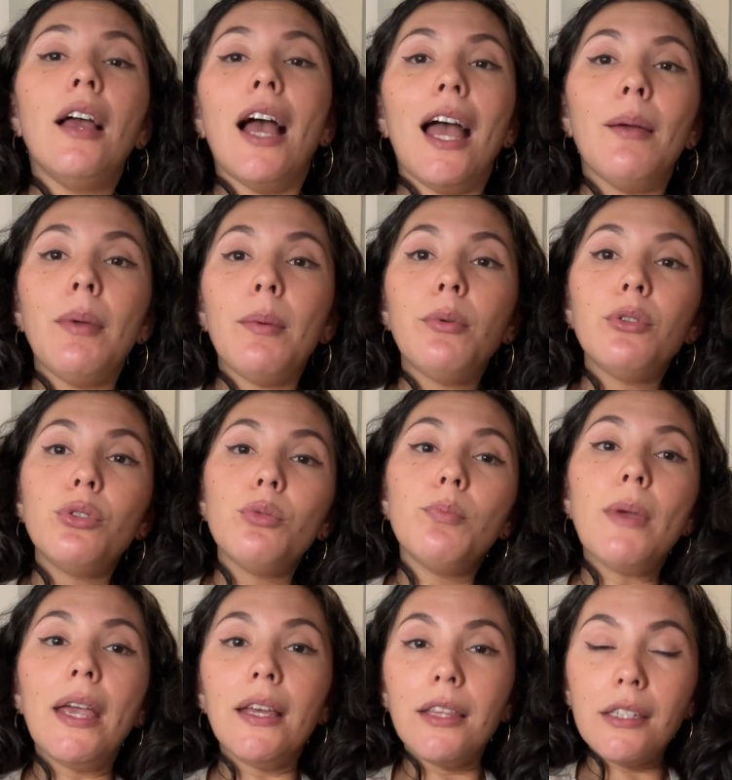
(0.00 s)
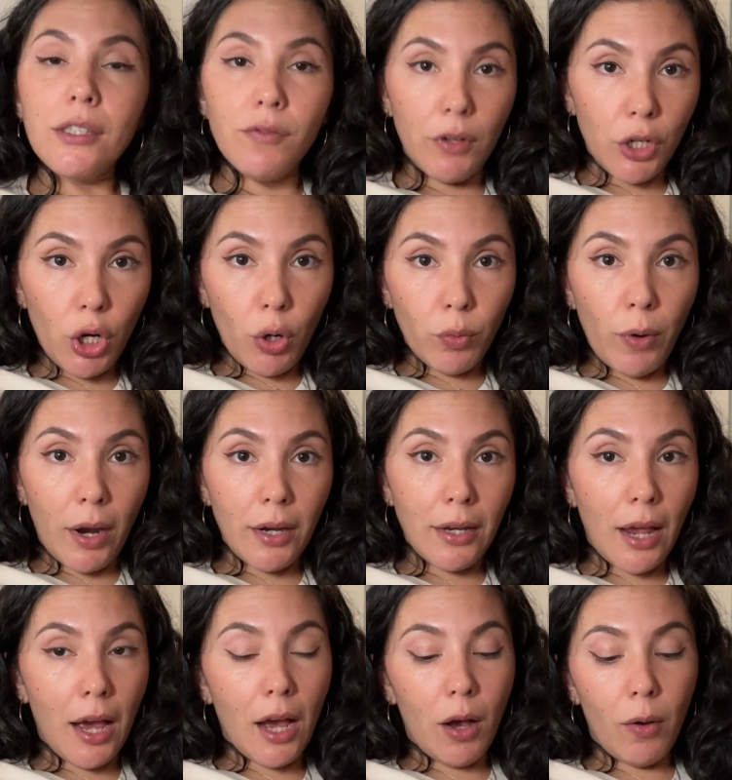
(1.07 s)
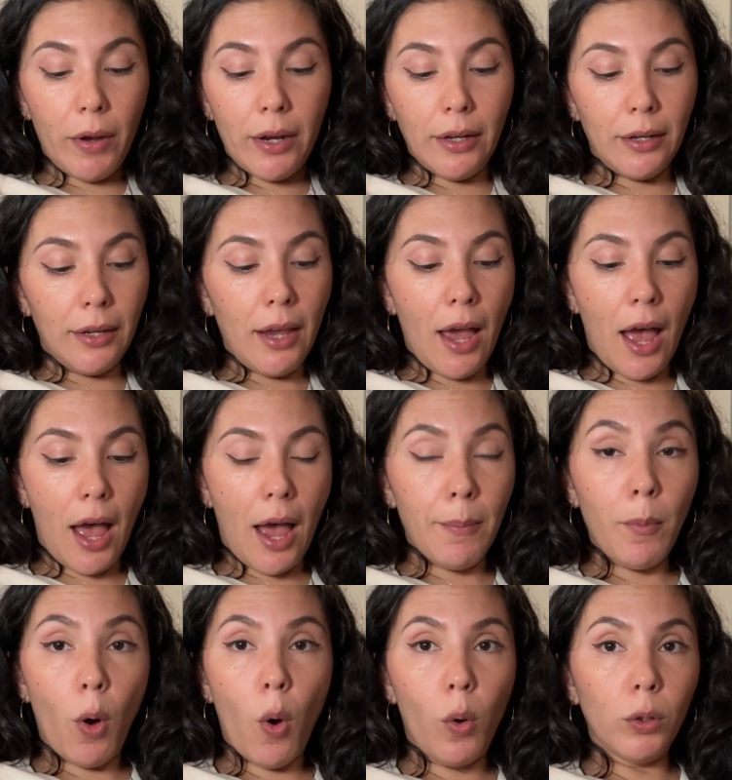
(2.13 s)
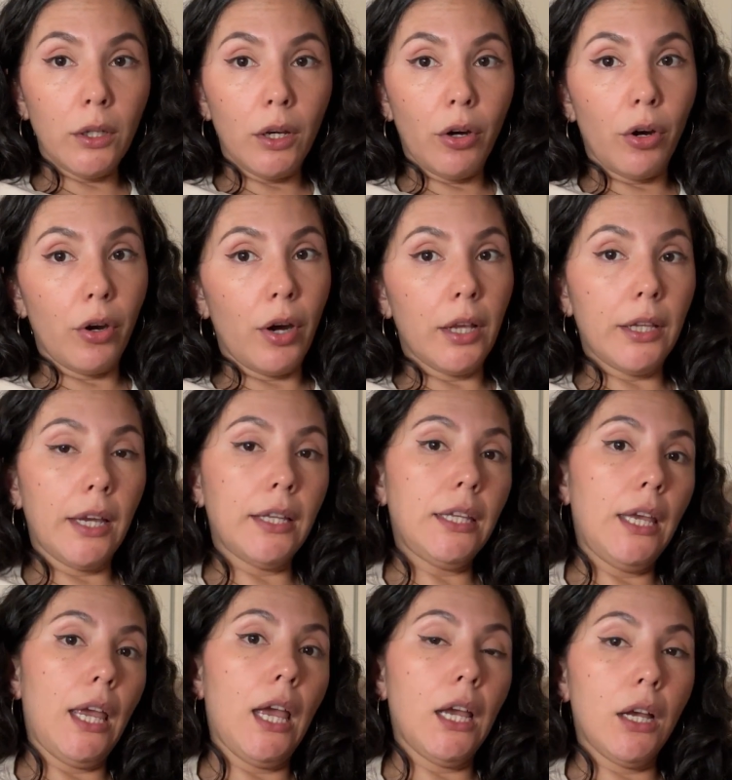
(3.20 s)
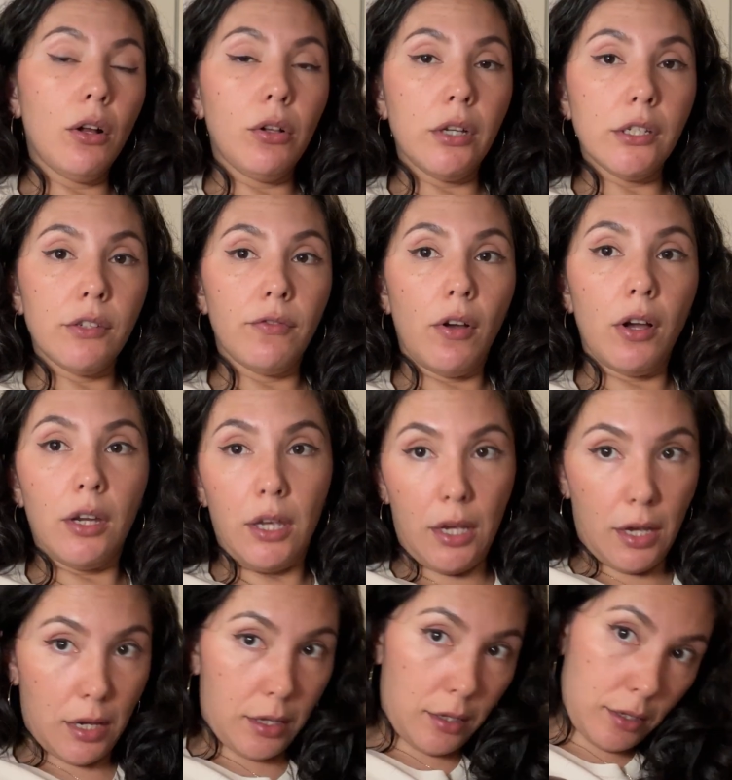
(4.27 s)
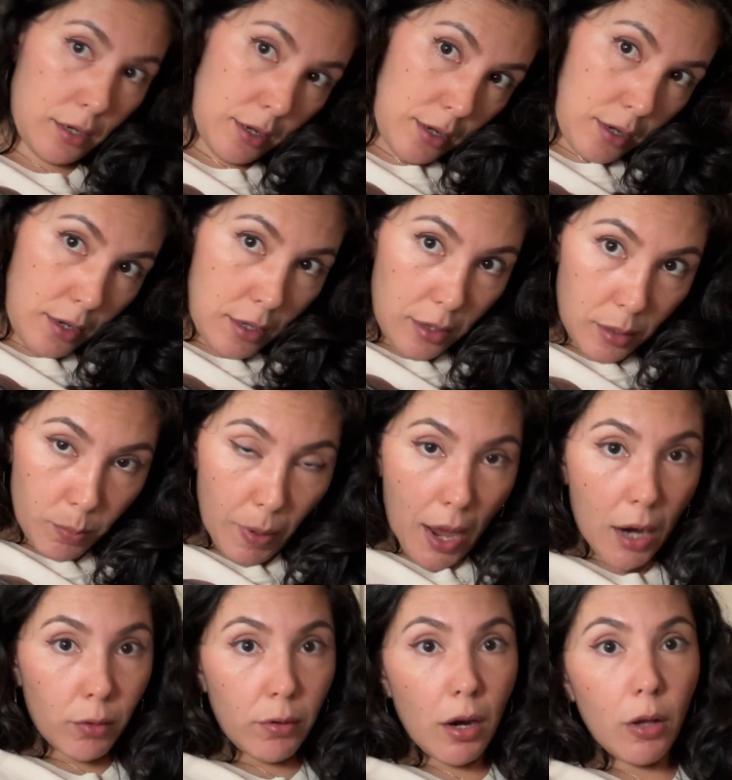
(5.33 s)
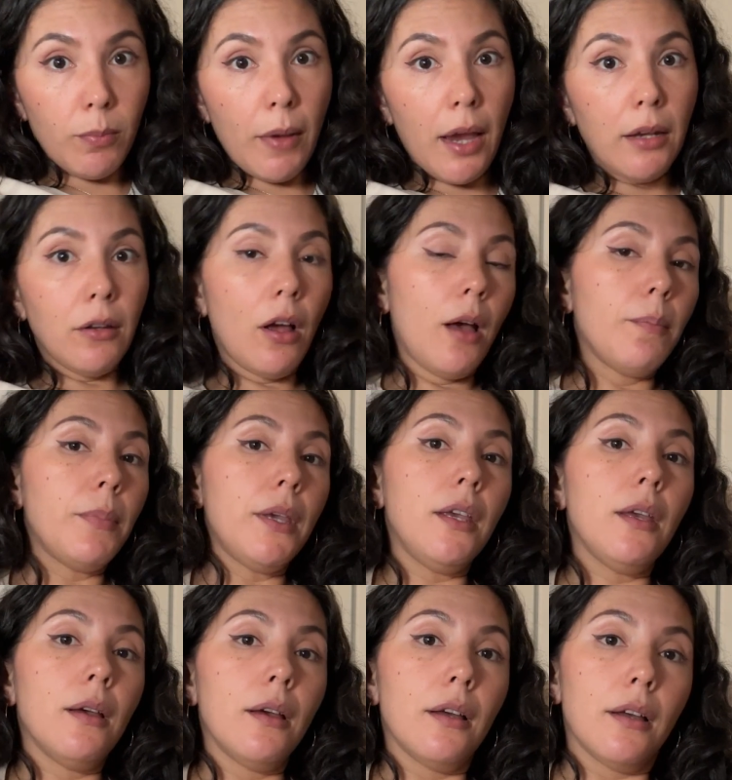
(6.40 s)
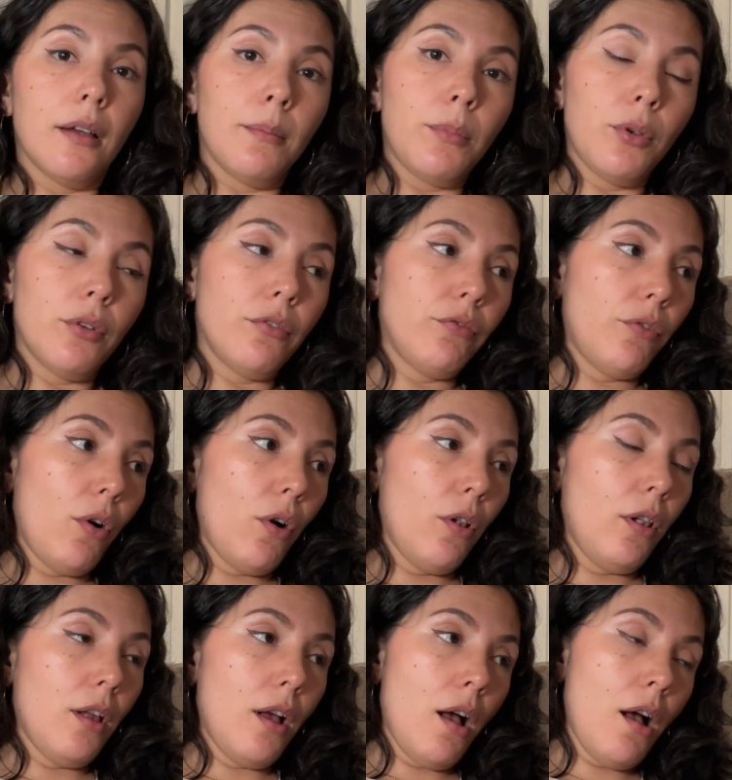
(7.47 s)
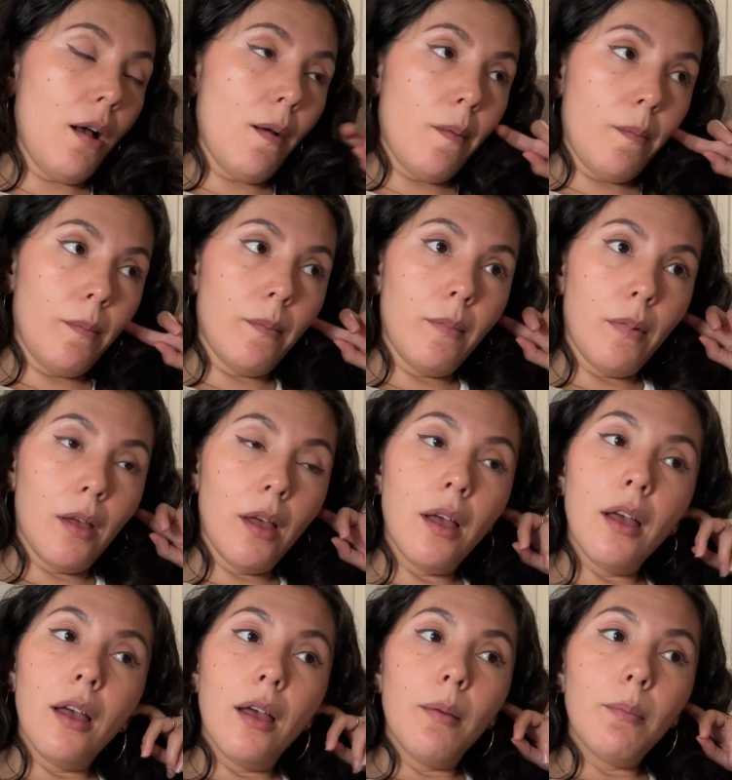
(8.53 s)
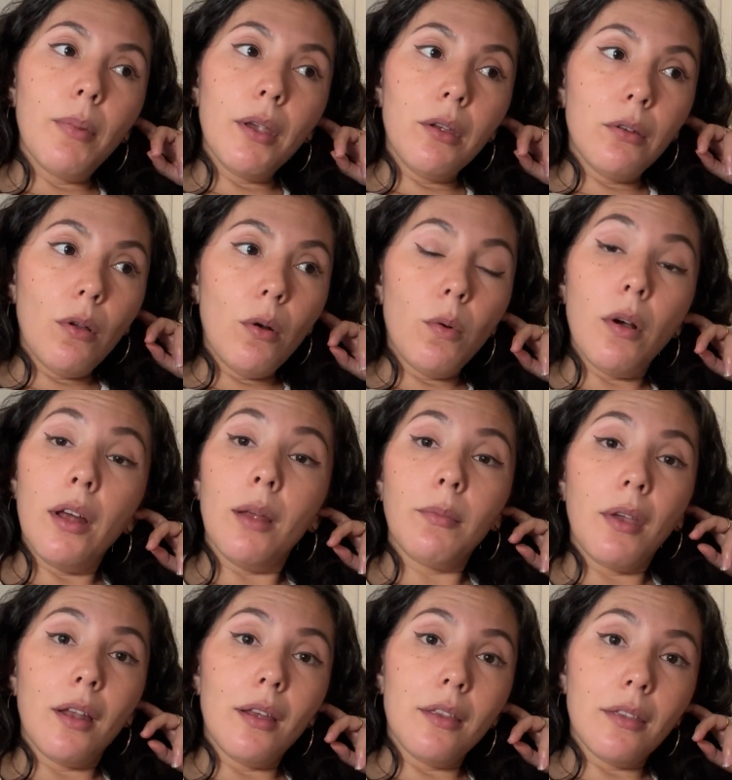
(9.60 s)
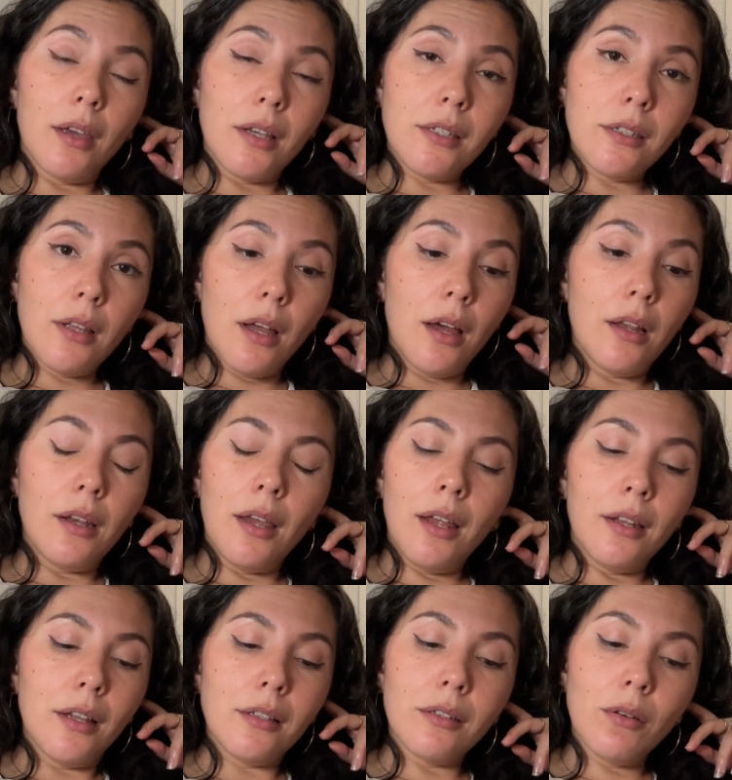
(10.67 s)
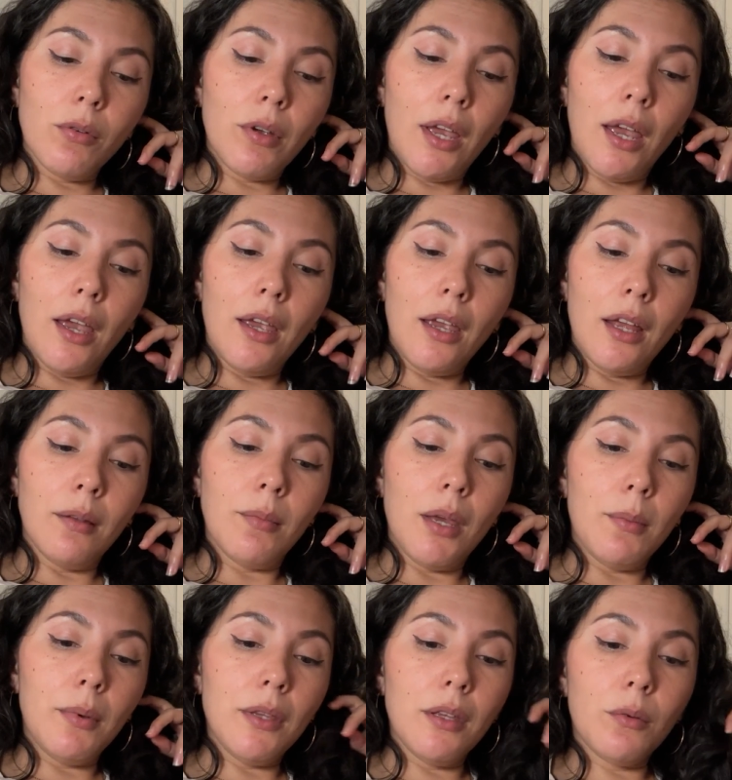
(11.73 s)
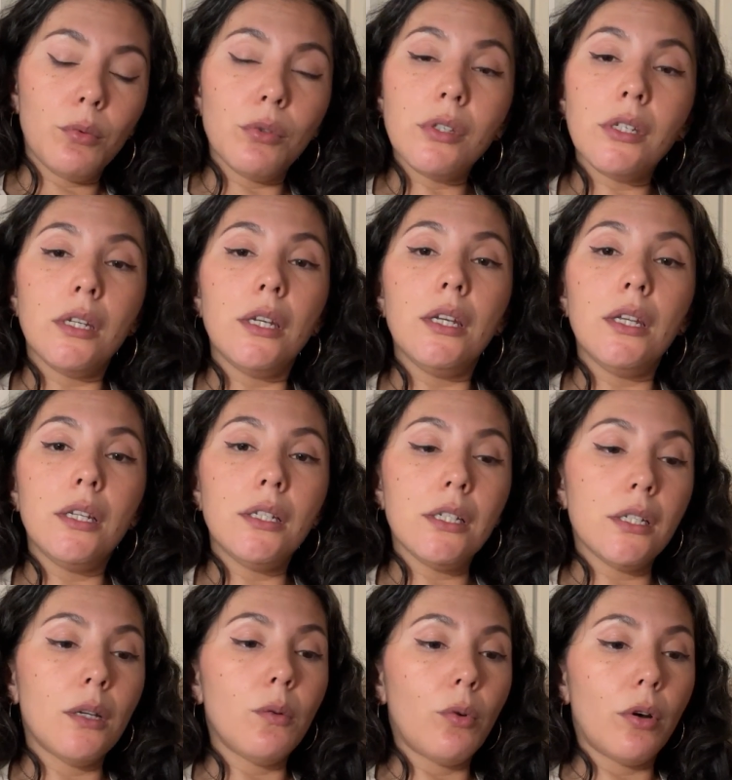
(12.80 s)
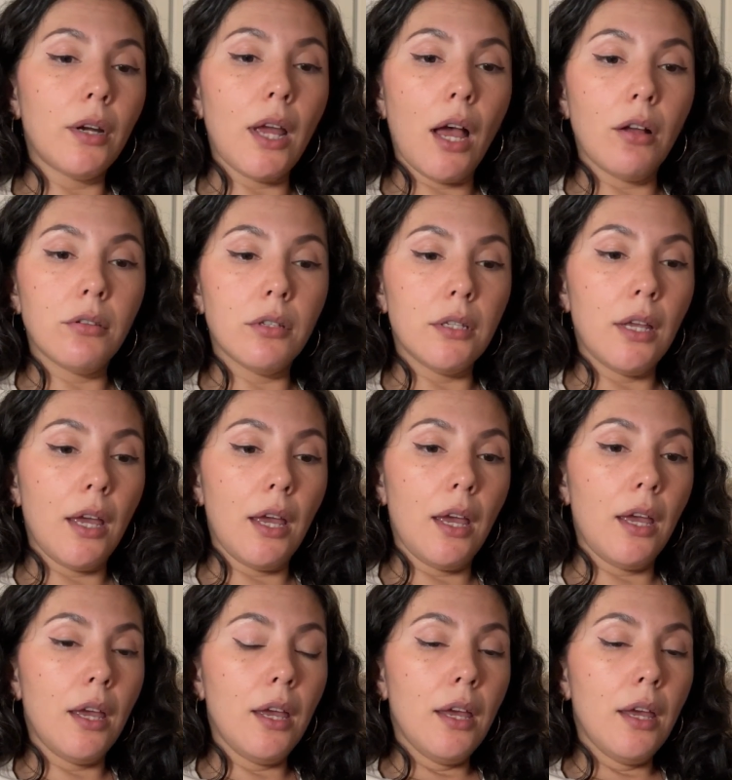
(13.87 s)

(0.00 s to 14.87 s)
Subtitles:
I'm able to make this video right now. And yeah, I'm holding her, and like the angle is funky and the background might not be beautiful. But you know what? I'm getting things done, and it's okay. And maybe the routine didn't work out today.